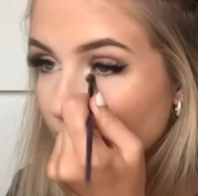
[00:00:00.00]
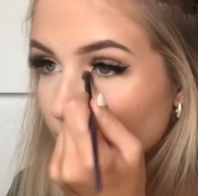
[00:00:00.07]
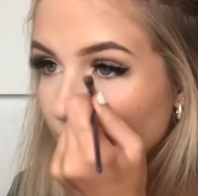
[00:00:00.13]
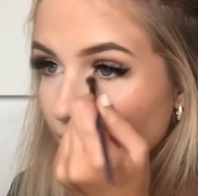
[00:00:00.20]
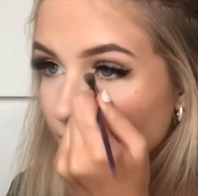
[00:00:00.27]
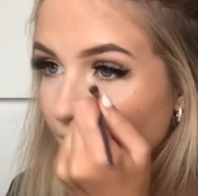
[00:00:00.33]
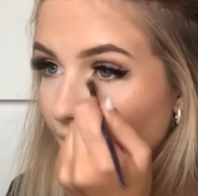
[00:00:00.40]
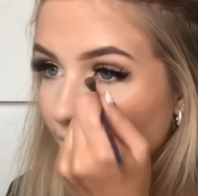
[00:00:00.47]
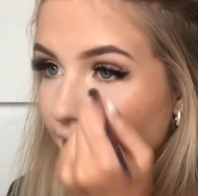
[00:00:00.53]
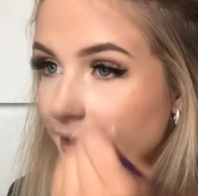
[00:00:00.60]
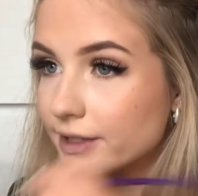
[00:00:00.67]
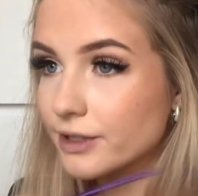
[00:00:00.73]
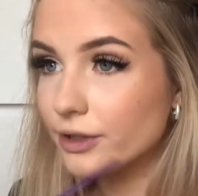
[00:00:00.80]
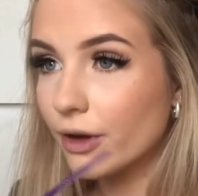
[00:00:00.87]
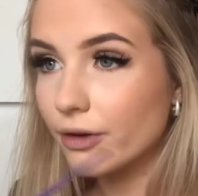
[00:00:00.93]
Okay,
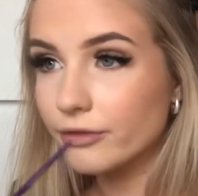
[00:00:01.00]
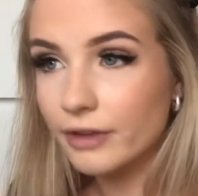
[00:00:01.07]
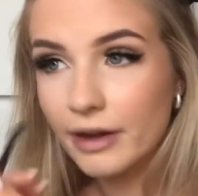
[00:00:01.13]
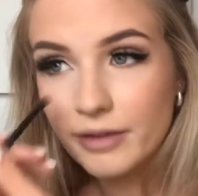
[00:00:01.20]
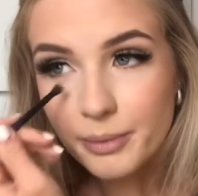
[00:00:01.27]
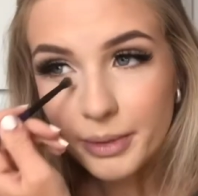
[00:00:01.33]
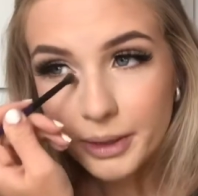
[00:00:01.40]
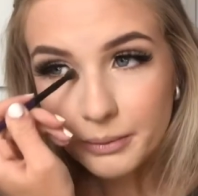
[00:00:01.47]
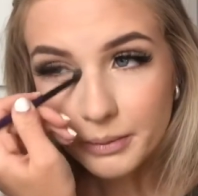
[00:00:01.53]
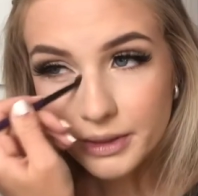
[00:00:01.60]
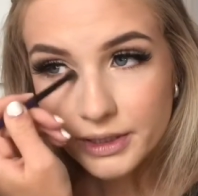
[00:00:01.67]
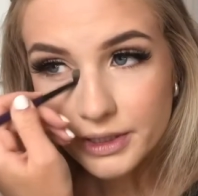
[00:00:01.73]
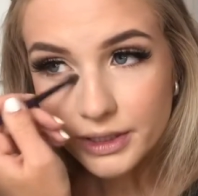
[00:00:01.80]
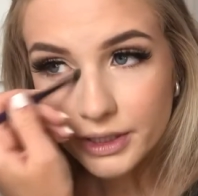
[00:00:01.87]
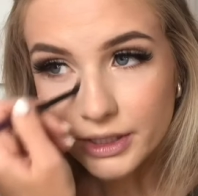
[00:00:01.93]
it's not very
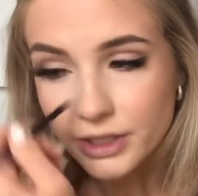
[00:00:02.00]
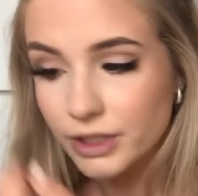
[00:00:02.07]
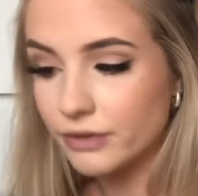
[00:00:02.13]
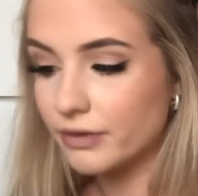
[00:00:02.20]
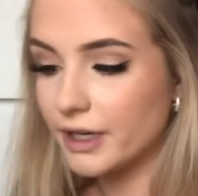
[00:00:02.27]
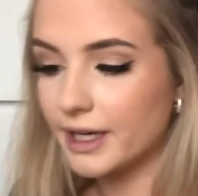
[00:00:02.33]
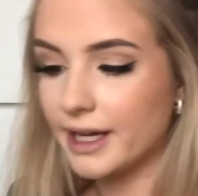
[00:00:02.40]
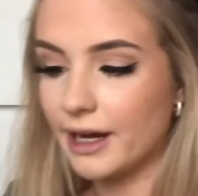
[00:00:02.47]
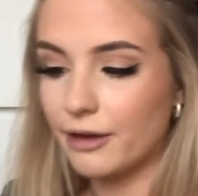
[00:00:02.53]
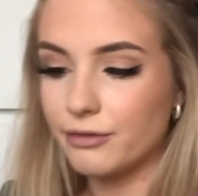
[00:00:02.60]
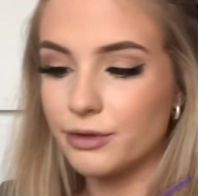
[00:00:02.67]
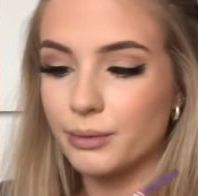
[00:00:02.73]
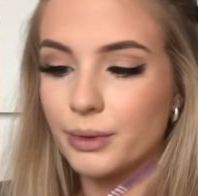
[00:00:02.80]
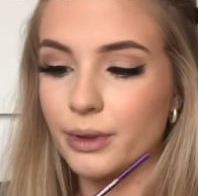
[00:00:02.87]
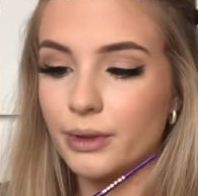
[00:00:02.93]
pigmented. You really have to
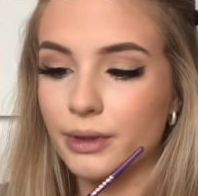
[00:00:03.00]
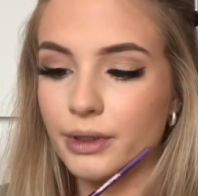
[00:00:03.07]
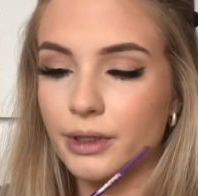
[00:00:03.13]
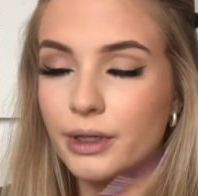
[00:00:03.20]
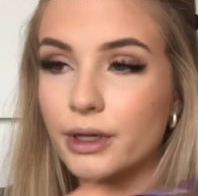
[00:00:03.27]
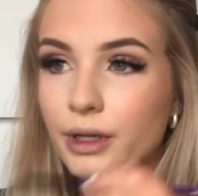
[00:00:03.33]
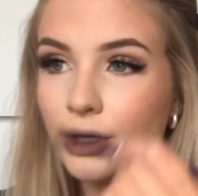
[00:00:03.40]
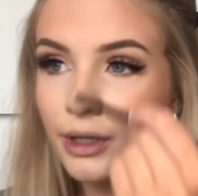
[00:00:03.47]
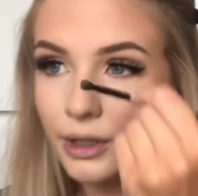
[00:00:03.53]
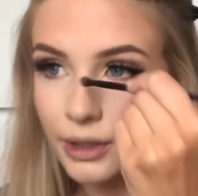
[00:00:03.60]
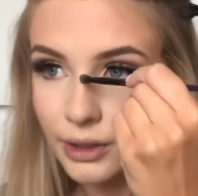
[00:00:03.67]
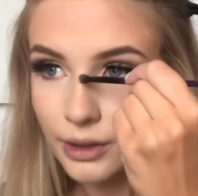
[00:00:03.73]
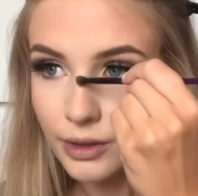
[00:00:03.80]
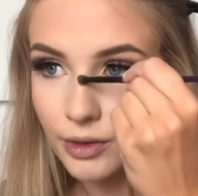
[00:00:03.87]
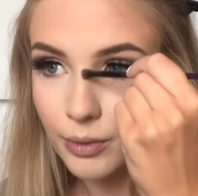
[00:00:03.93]
work
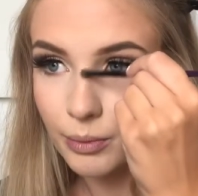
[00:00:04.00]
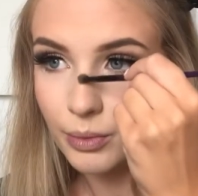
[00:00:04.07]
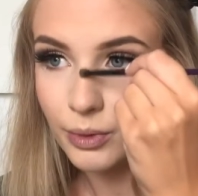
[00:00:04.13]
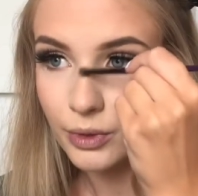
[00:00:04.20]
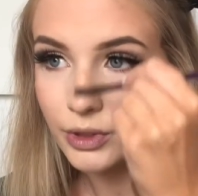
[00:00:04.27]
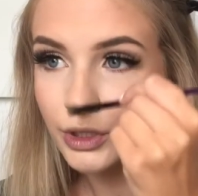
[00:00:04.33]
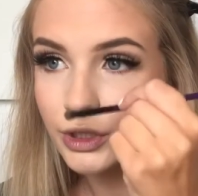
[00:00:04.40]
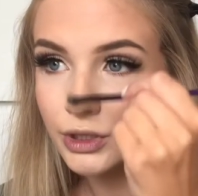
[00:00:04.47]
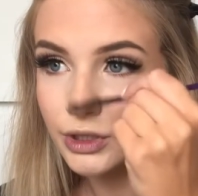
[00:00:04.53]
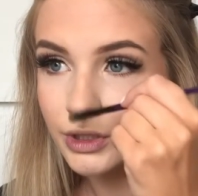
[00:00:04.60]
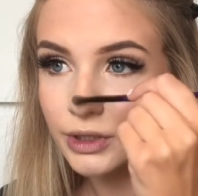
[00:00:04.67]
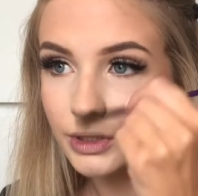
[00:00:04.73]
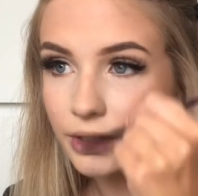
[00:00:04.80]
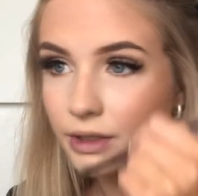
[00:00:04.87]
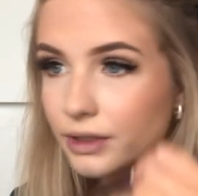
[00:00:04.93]
your brush
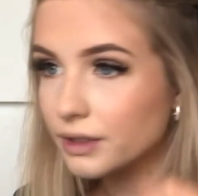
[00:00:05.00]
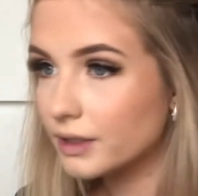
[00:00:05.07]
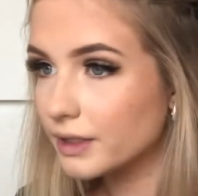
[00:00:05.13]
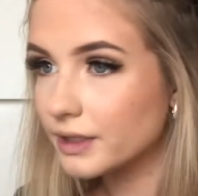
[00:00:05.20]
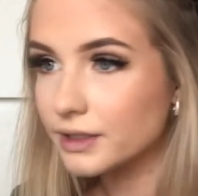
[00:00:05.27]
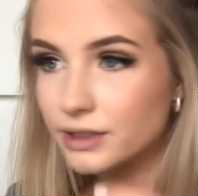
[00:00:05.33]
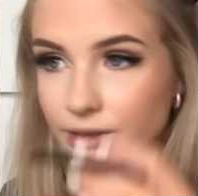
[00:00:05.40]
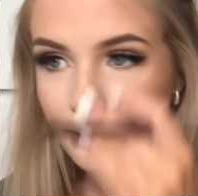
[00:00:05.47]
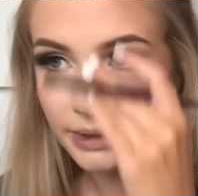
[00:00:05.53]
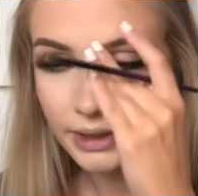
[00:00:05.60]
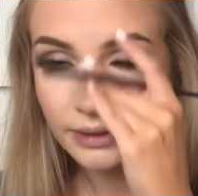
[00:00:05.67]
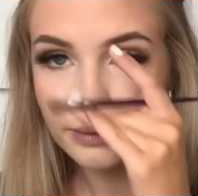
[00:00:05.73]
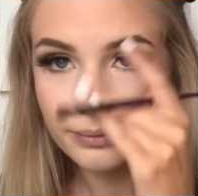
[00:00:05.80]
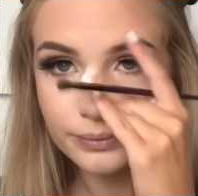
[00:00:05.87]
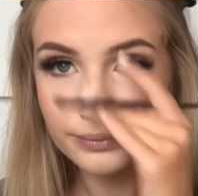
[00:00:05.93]
into it.
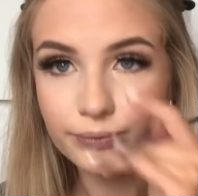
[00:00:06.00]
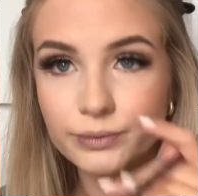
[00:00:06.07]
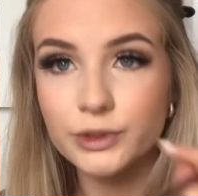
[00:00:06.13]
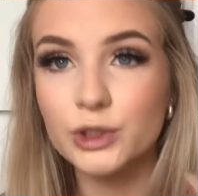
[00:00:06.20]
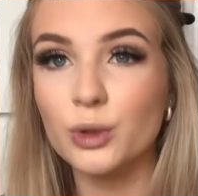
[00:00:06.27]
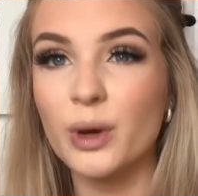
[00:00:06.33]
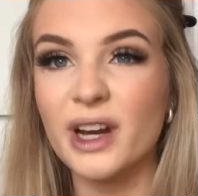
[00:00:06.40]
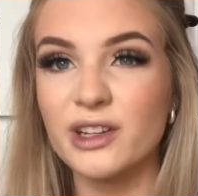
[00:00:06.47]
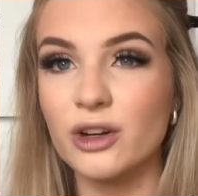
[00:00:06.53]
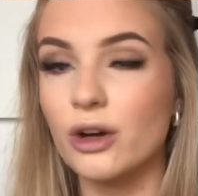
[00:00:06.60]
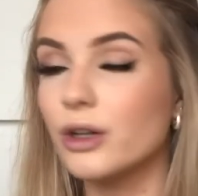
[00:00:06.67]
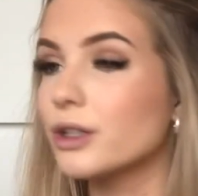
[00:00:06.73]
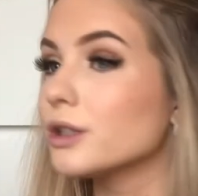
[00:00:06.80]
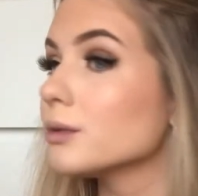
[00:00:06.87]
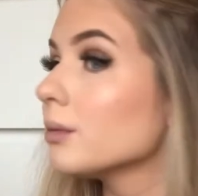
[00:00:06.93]
It's quite
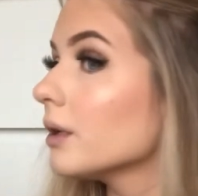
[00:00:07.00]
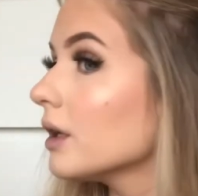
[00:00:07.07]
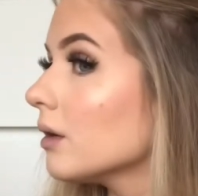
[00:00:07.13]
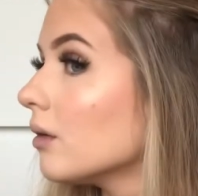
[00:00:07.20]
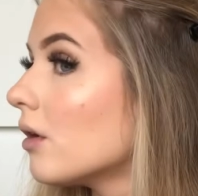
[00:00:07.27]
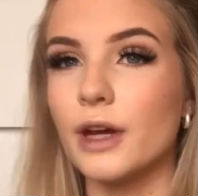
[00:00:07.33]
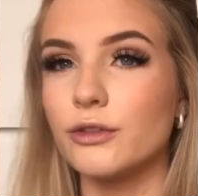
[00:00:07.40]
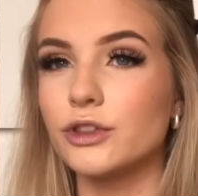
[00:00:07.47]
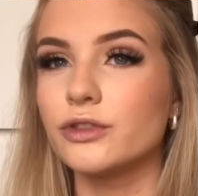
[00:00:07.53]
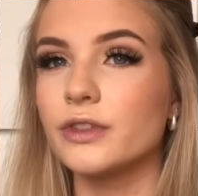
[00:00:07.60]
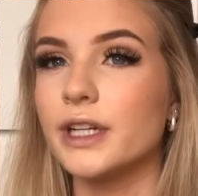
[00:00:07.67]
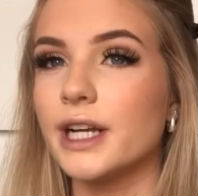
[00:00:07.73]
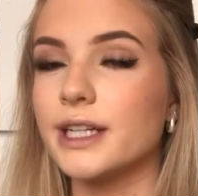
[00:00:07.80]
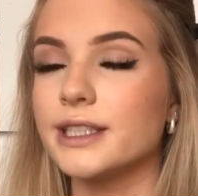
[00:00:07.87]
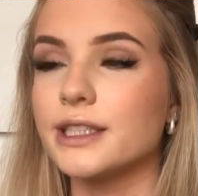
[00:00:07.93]
dark as well. I've just
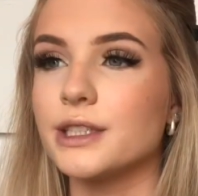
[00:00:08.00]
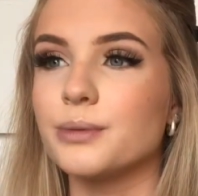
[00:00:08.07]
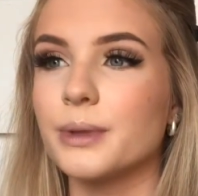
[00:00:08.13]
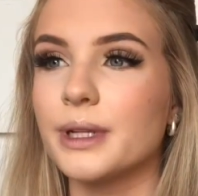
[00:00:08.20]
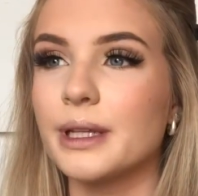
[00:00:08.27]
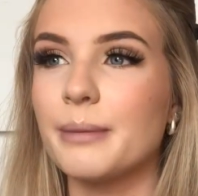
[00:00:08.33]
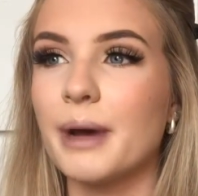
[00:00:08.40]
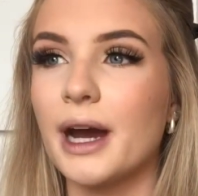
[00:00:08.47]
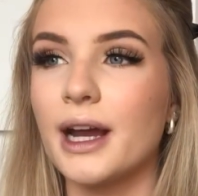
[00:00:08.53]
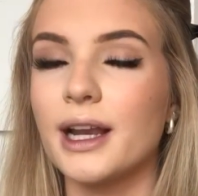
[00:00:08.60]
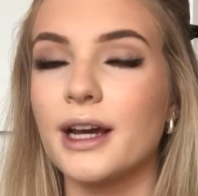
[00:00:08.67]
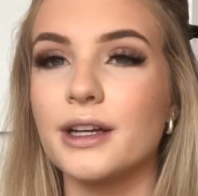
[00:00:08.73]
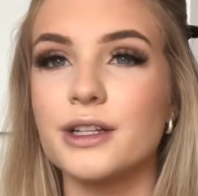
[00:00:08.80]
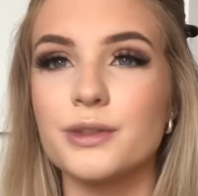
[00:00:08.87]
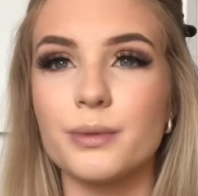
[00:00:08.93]
realised it's one of them
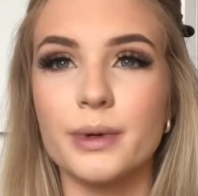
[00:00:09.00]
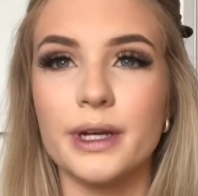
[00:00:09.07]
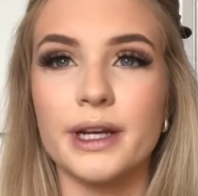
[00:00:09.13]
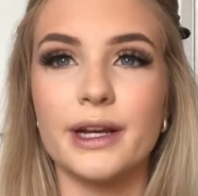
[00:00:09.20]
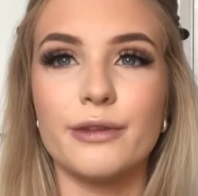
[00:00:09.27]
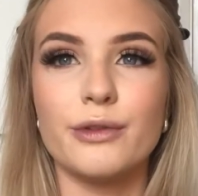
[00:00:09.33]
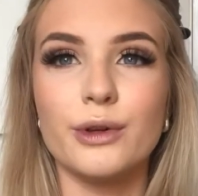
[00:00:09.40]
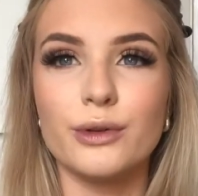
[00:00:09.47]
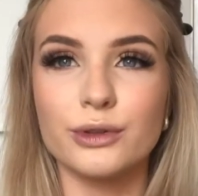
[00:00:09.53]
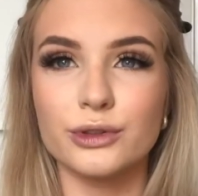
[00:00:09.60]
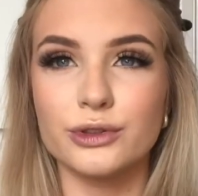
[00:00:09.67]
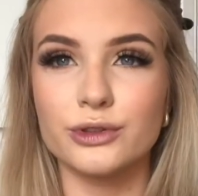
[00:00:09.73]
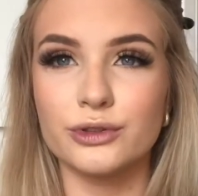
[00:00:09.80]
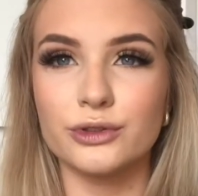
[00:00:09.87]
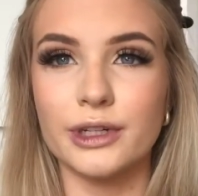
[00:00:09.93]
highlighters where if you look
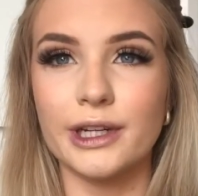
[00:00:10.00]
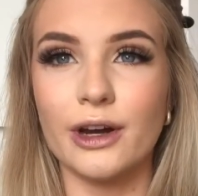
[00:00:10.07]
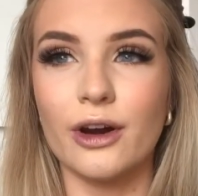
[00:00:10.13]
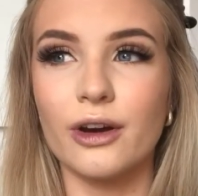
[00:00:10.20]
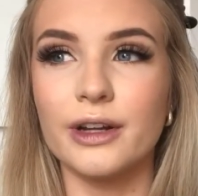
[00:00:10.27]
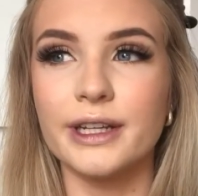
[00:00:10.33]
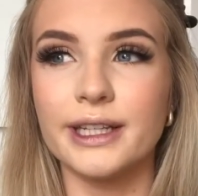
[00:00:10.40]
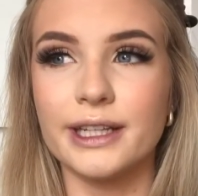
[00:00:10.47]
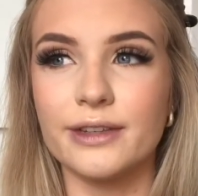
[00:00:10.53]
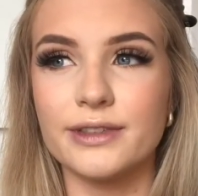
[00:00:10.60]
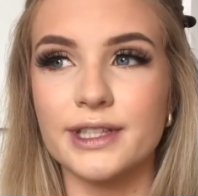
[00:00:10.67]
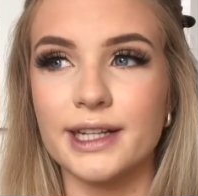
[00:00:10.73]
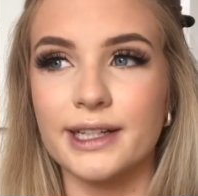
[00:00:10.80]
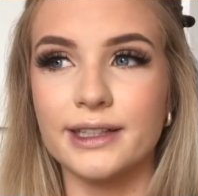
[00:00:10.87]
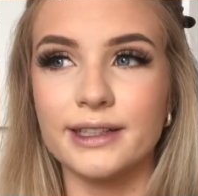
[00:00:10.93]
straight on it gives
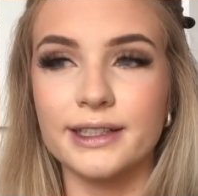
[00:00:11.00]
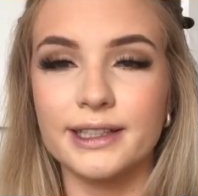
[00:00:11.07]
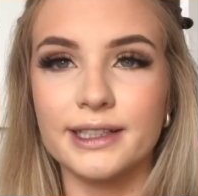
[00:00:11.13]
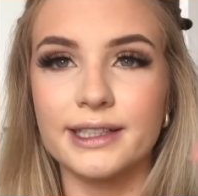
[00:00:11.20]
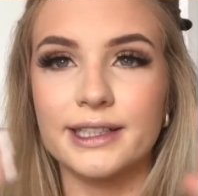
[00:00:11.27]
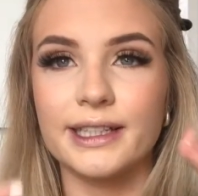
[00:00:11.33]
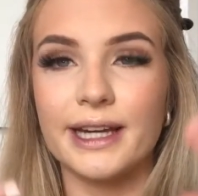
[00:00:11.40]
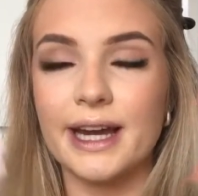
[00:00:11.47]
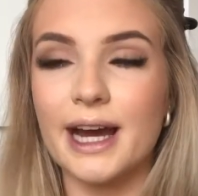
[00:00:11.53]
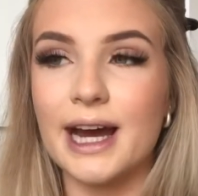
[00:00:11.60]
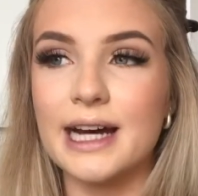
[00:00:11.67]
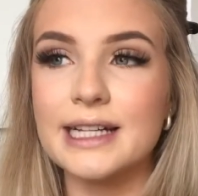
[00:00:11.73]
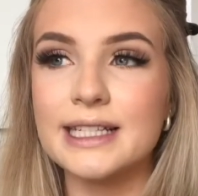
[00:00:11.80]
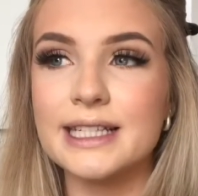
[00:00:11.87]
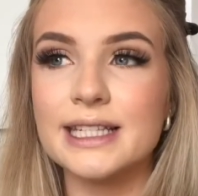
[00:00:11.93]
like a
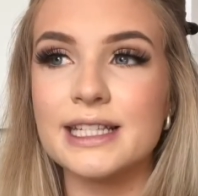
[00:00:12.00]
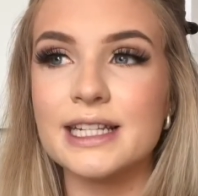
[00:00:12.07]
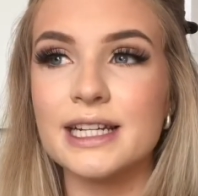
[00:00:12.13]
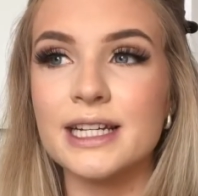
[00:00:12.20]
cast.